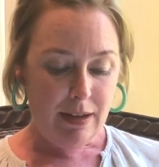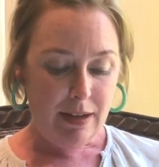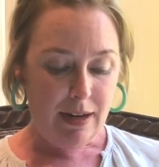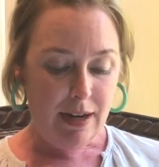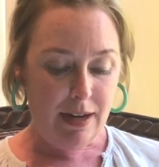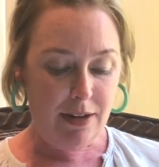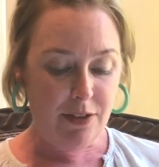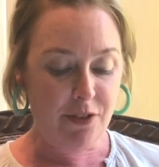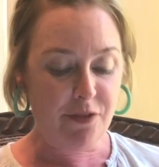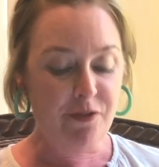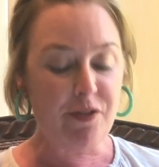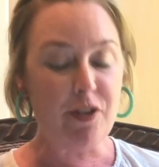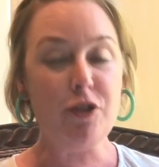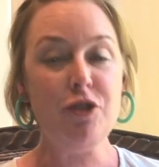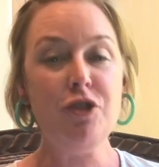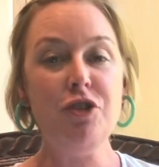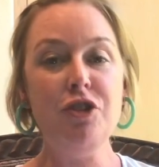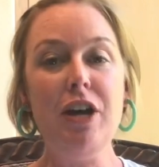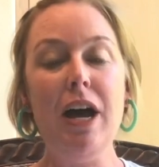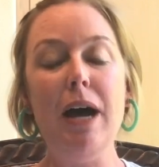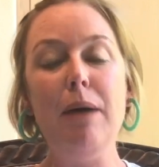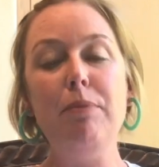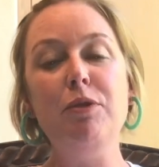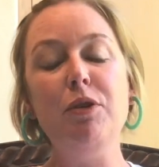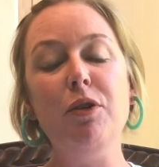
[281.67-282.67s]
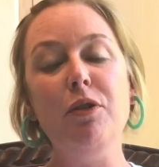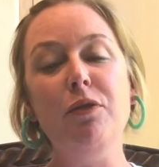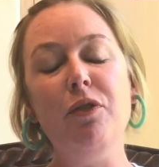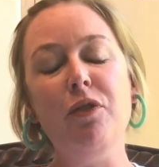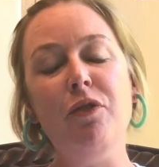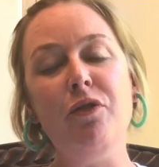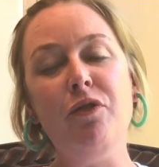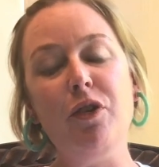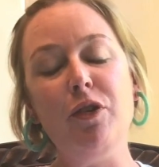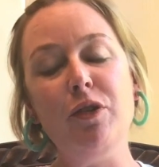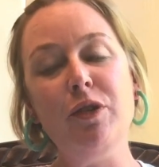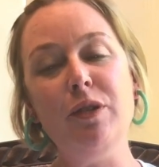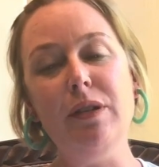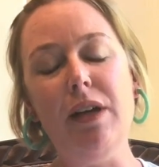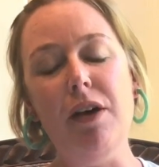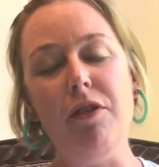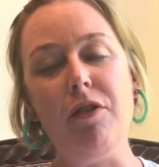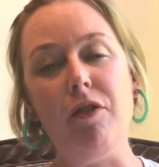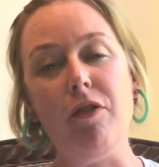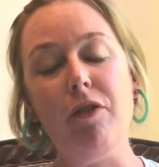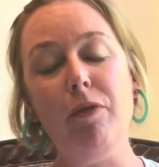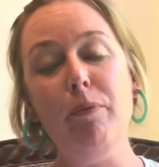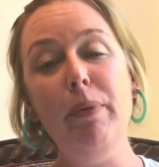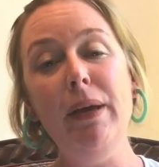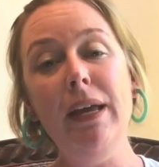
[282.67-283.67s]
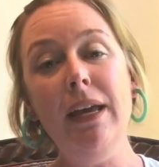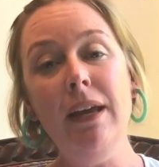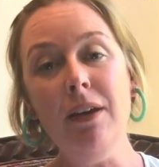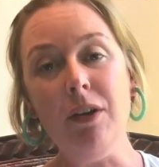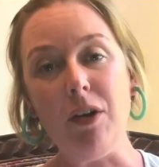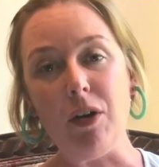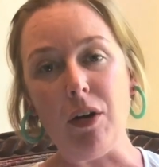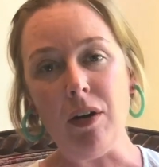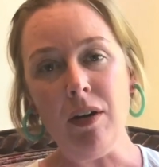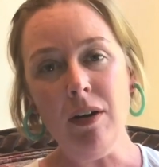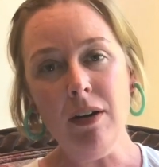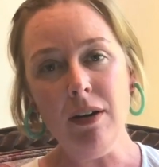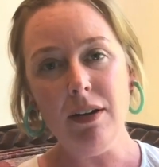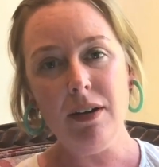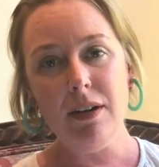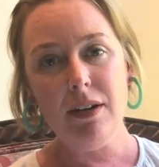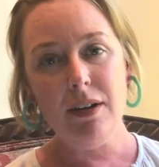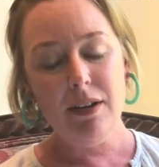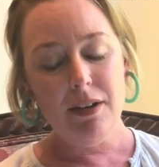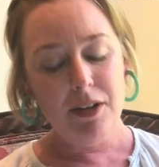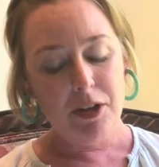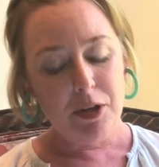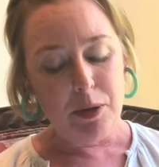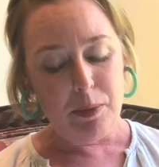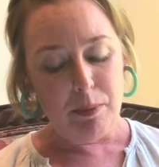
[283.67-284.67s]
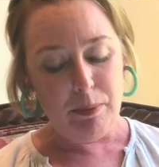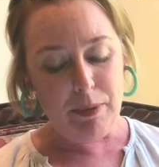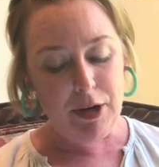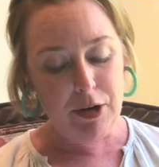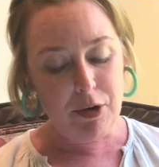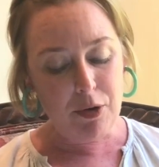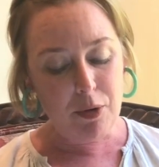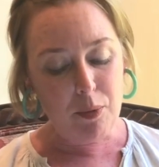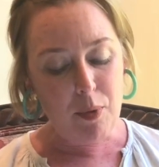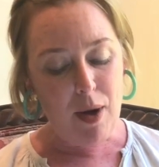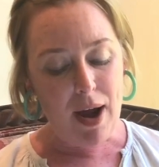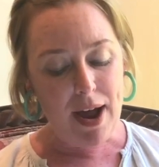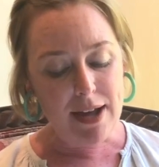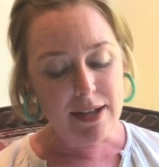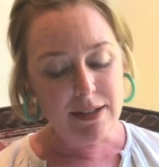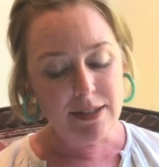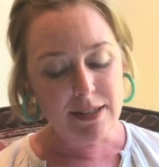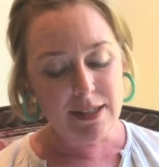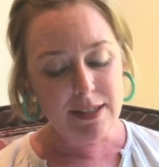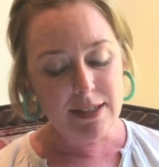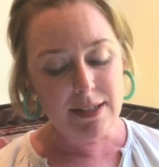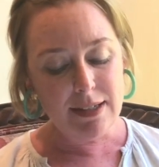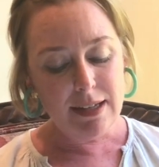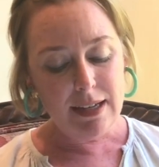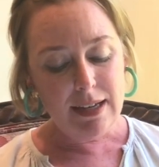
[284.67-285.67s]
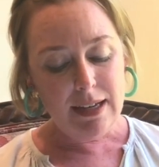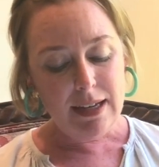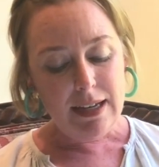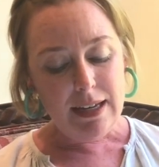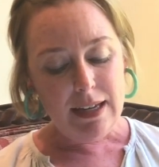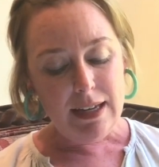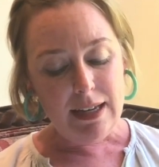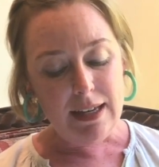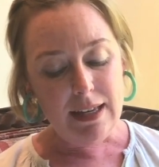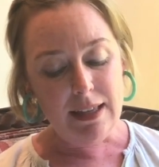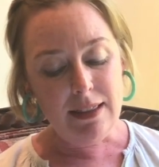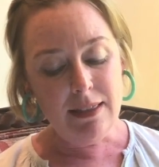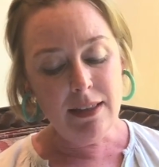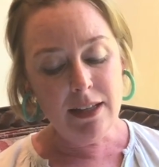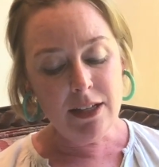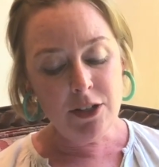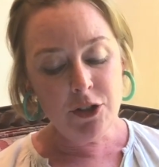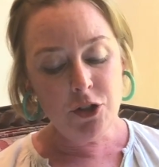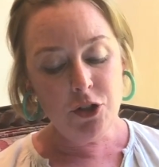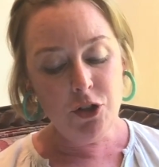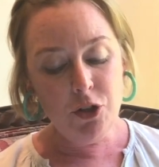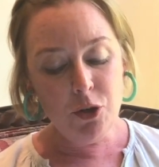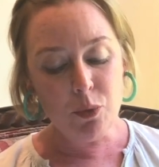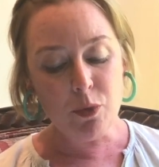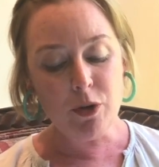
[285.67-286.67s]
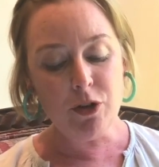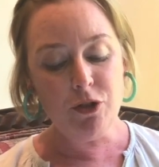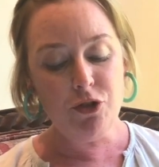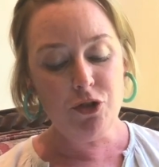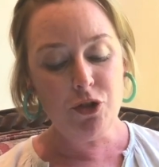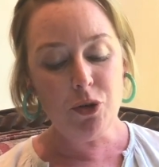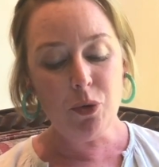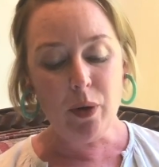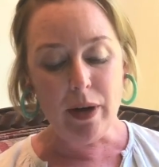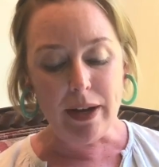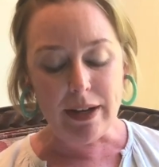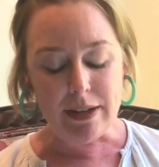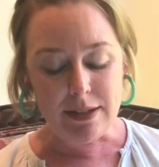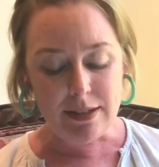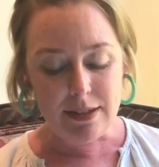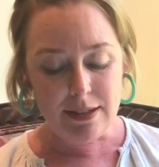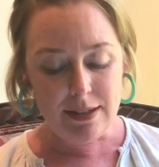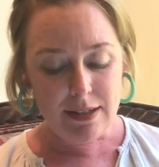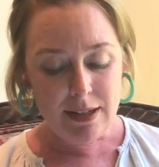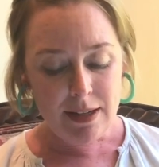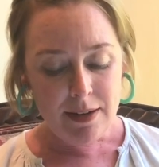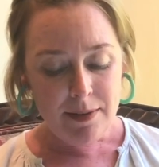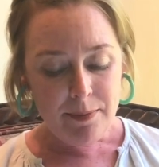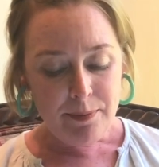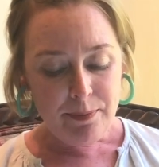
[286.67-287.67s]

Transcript: In the first chapter of the first letter of Peter, Peter writes, "In this you rejoice,